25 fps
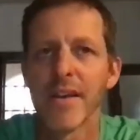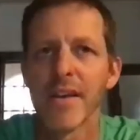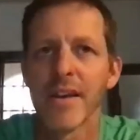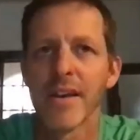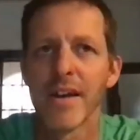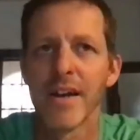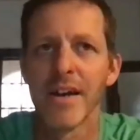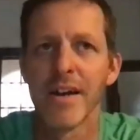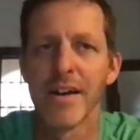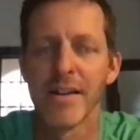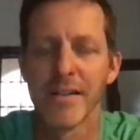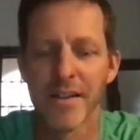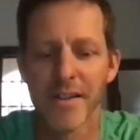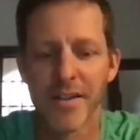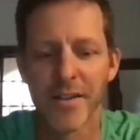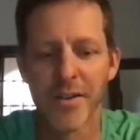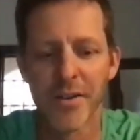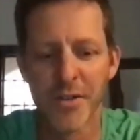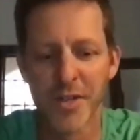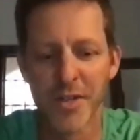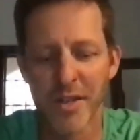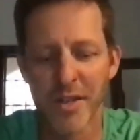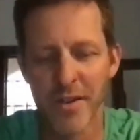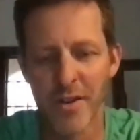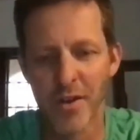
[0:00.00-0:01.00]
And then
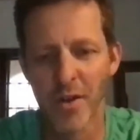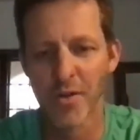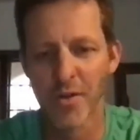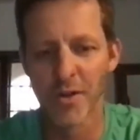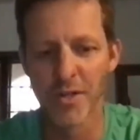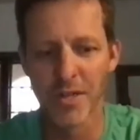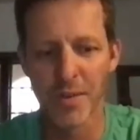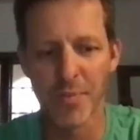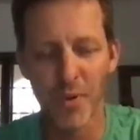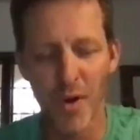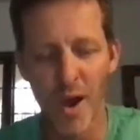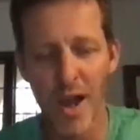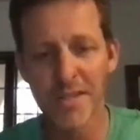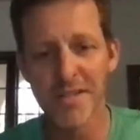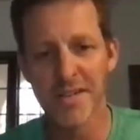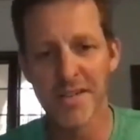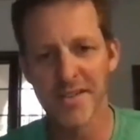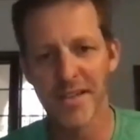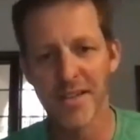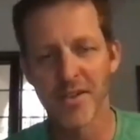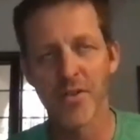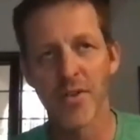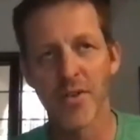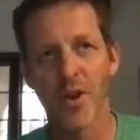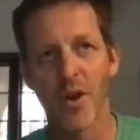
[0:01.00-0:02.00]
there's a process
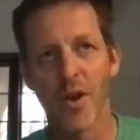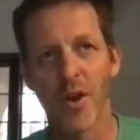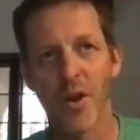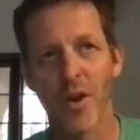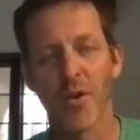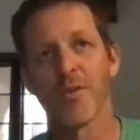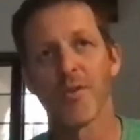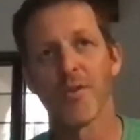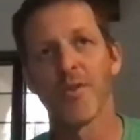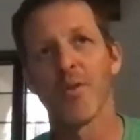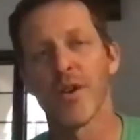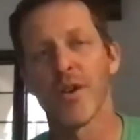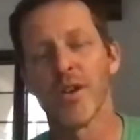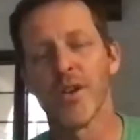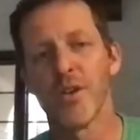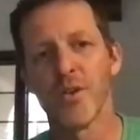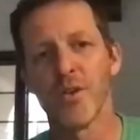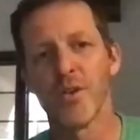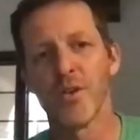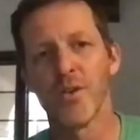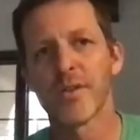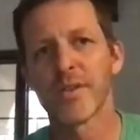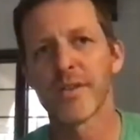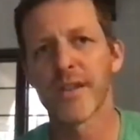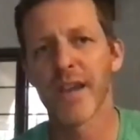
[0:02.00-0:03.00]
that you go through where
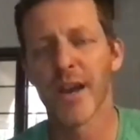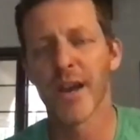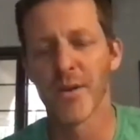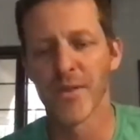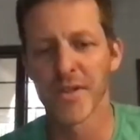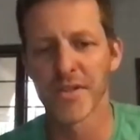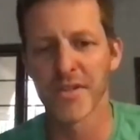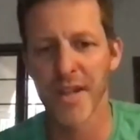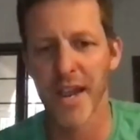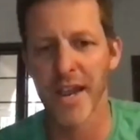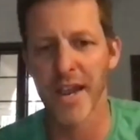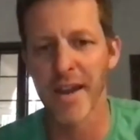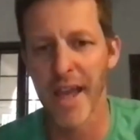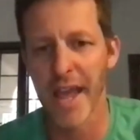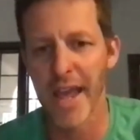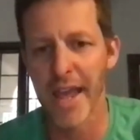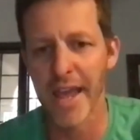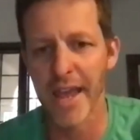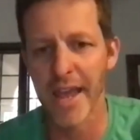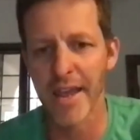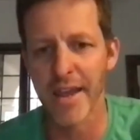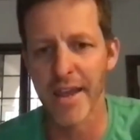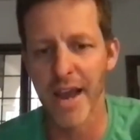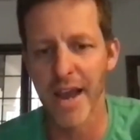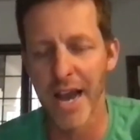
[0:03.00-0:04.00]
you tell the state,
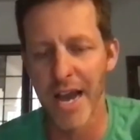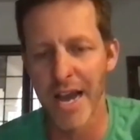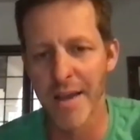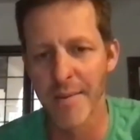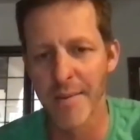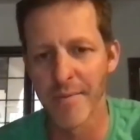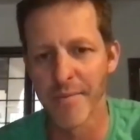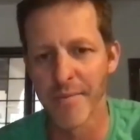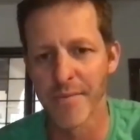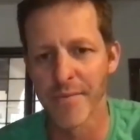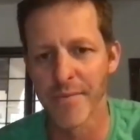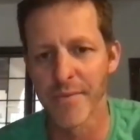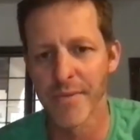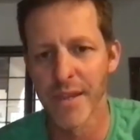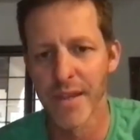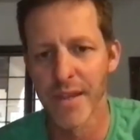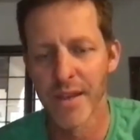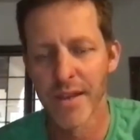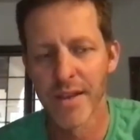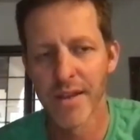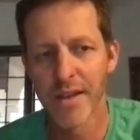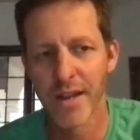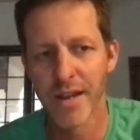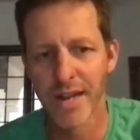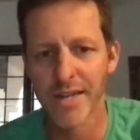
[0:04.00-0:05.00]
hey, I'm
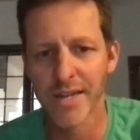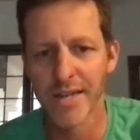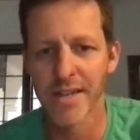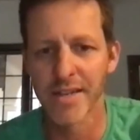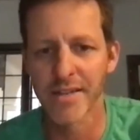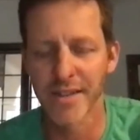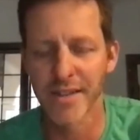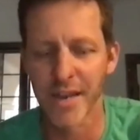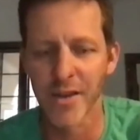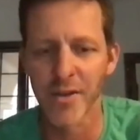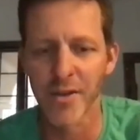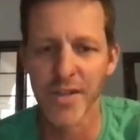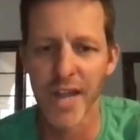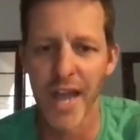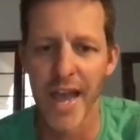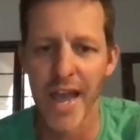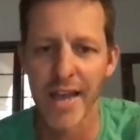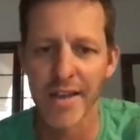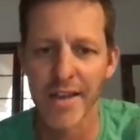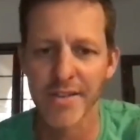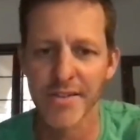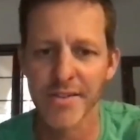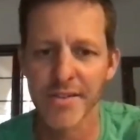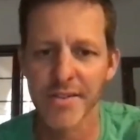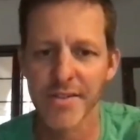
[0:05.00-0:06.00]
collecting sales
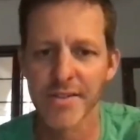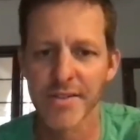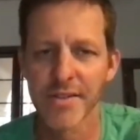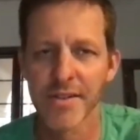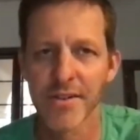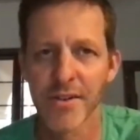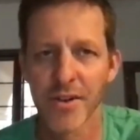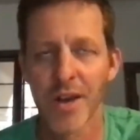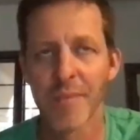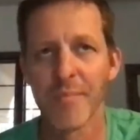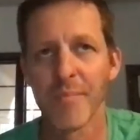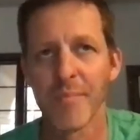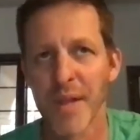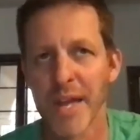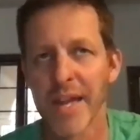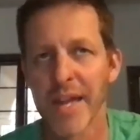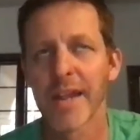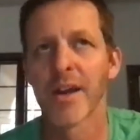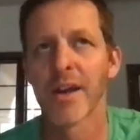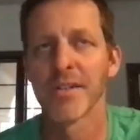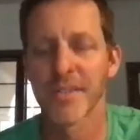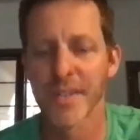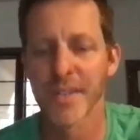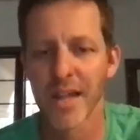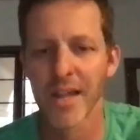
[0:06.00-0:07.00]
tax, or I'm planning
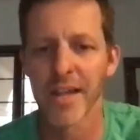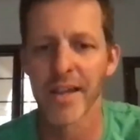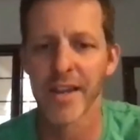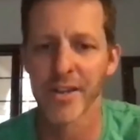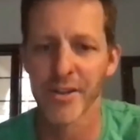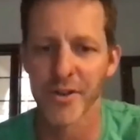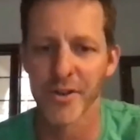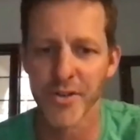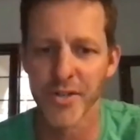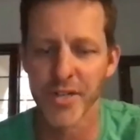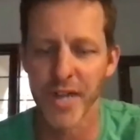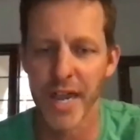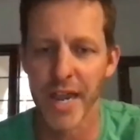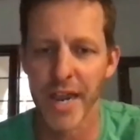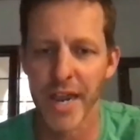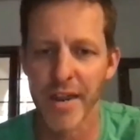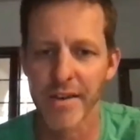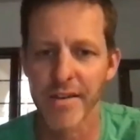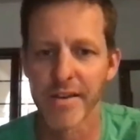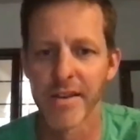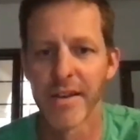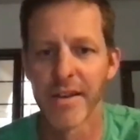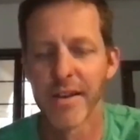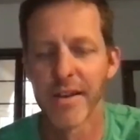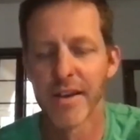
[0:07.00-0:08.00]
on selling in your state.
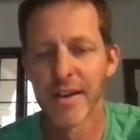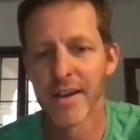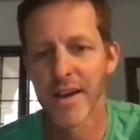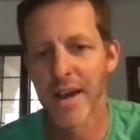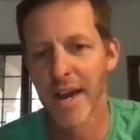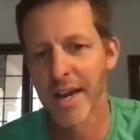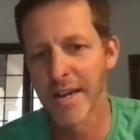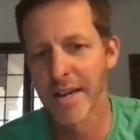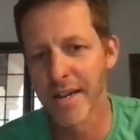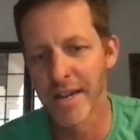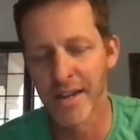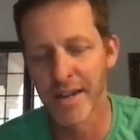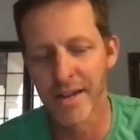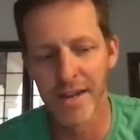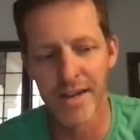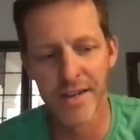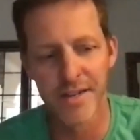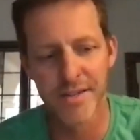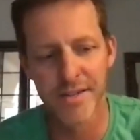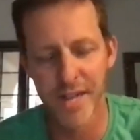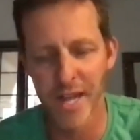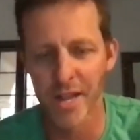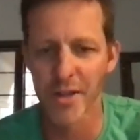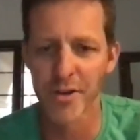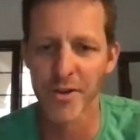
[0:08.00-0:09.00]
I need a
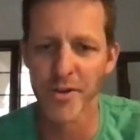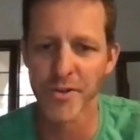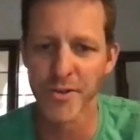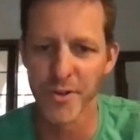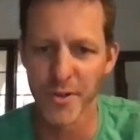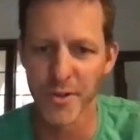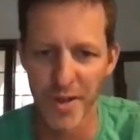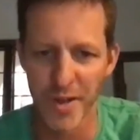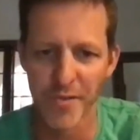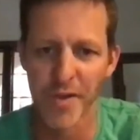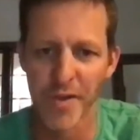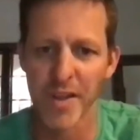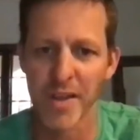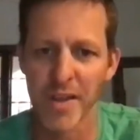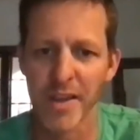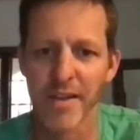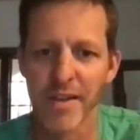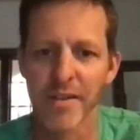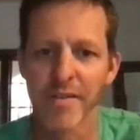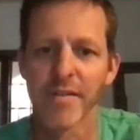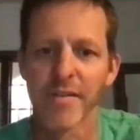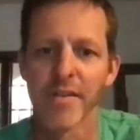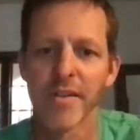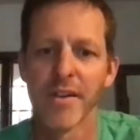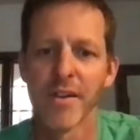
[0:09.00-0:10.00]
seller certificate
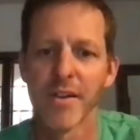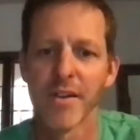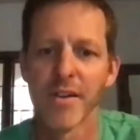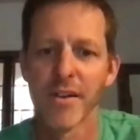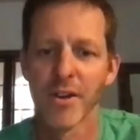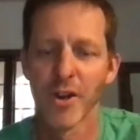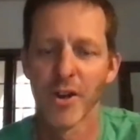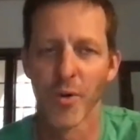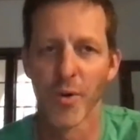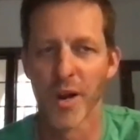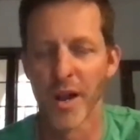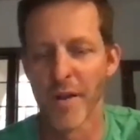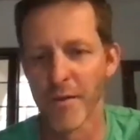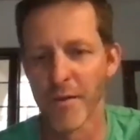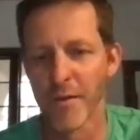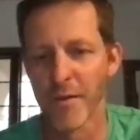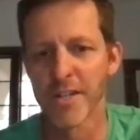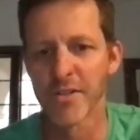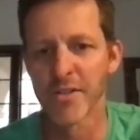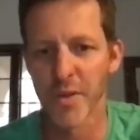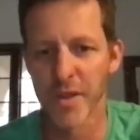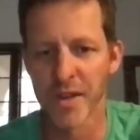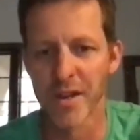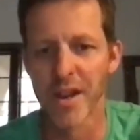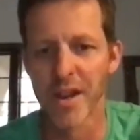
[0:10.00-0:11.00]
or whatever it is
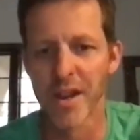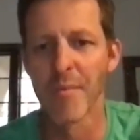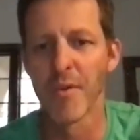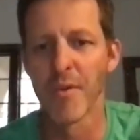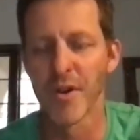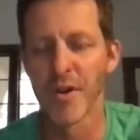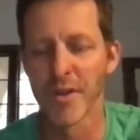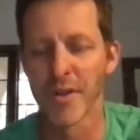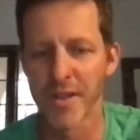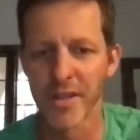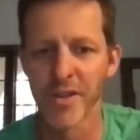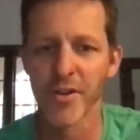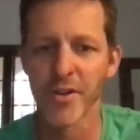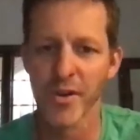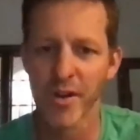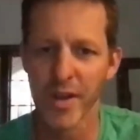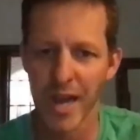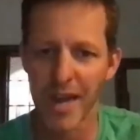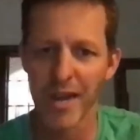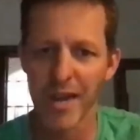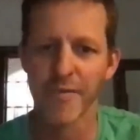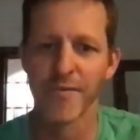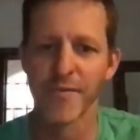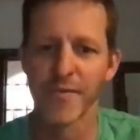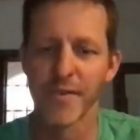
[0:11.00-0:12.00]
with a number. And then
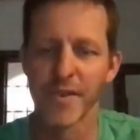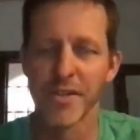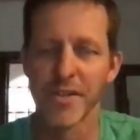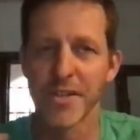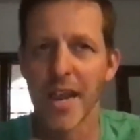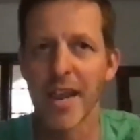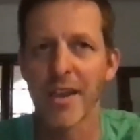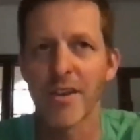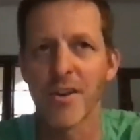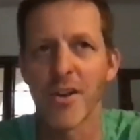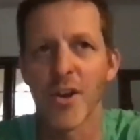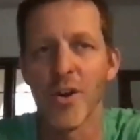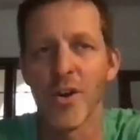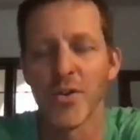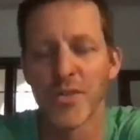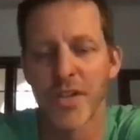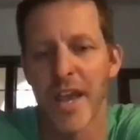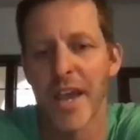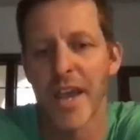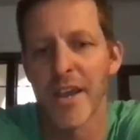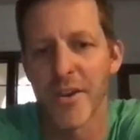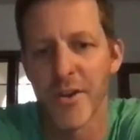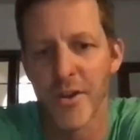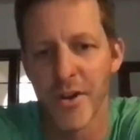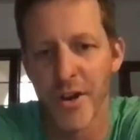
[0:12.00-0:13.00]
the state knows,
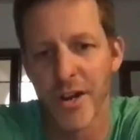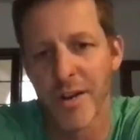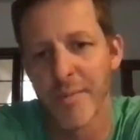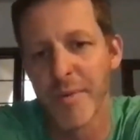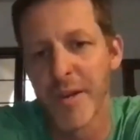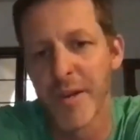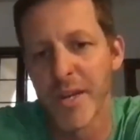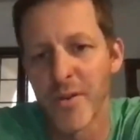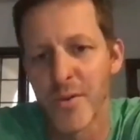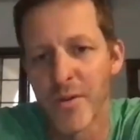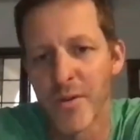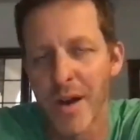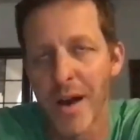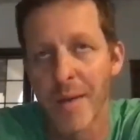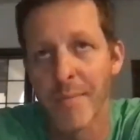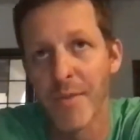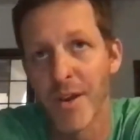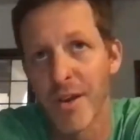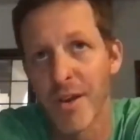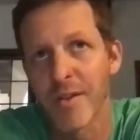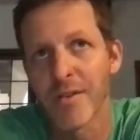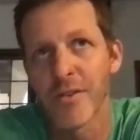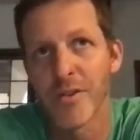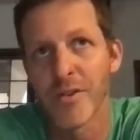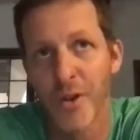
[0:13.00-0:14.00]
hey, you're going to
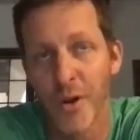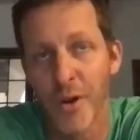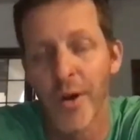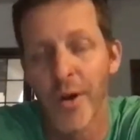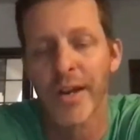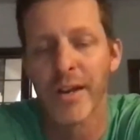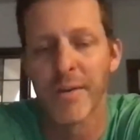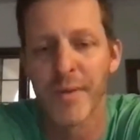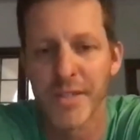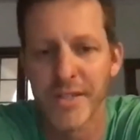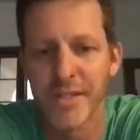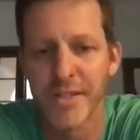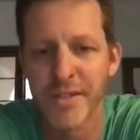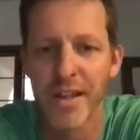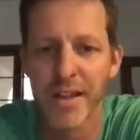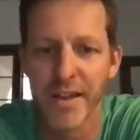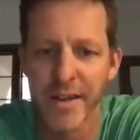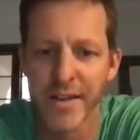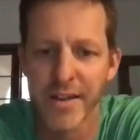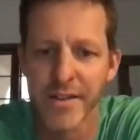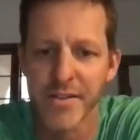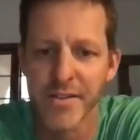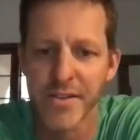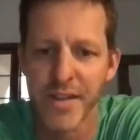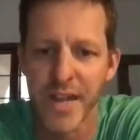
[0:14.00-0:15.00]
be selling
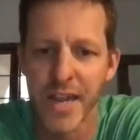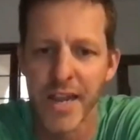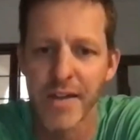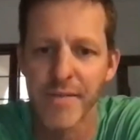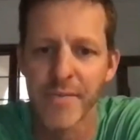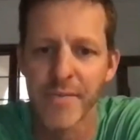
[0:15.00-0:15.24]
in the state.